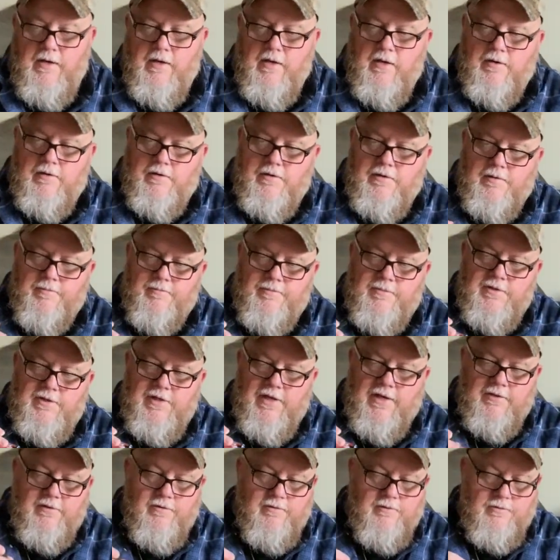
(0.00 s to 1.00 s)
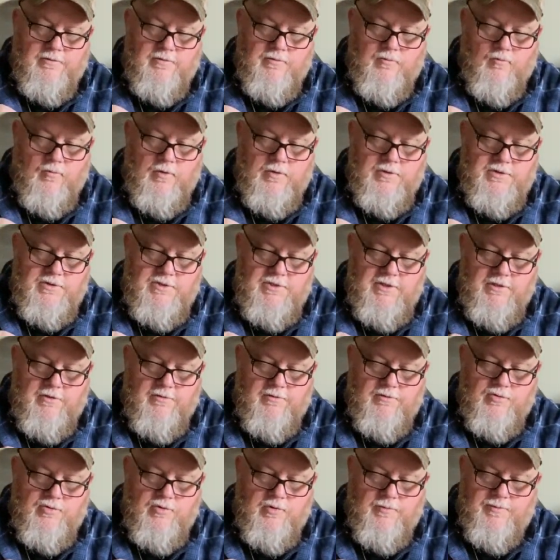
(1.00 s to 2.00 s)
Yeah, one
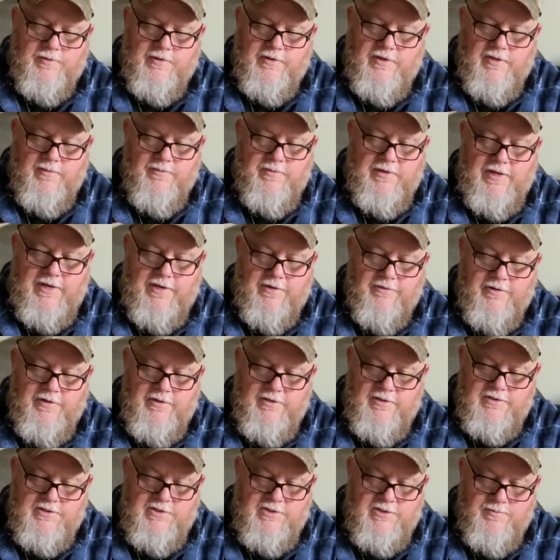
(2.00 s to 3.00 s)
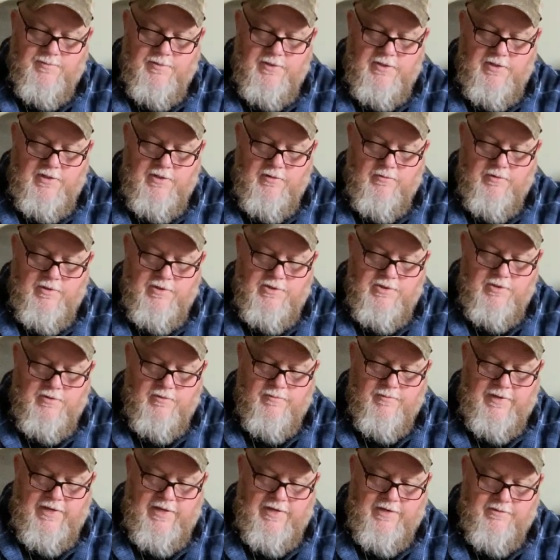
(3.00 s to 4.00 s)
single AAA battery, and this has been the original
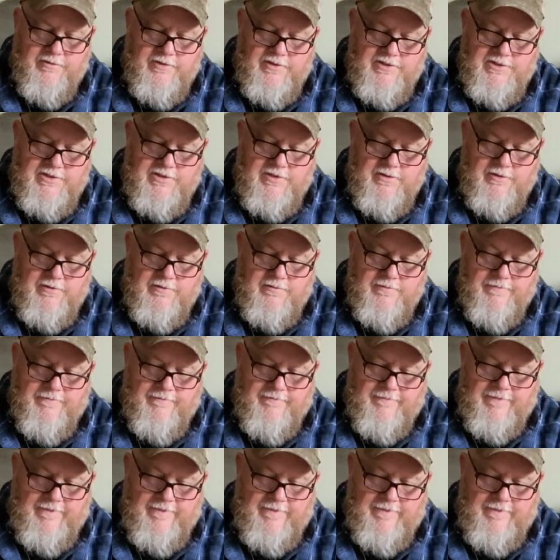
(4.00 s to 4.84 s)
battery still.